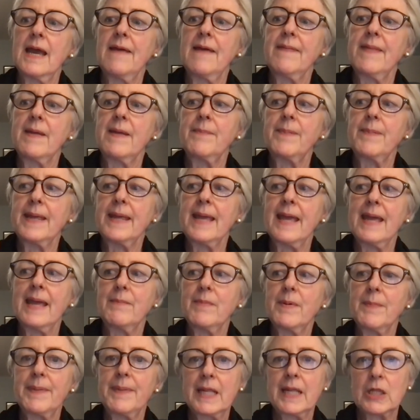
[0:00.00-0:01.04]
and they
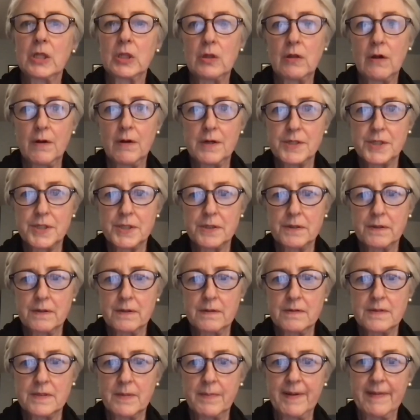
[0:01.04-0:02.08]
became a bit larger.
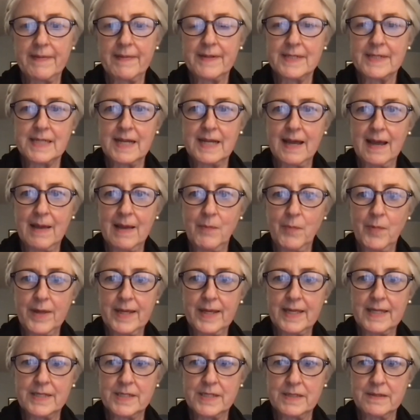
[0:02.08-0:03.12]
So by the time we
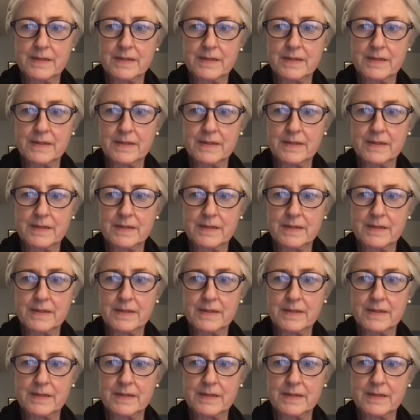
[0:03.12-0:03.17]
get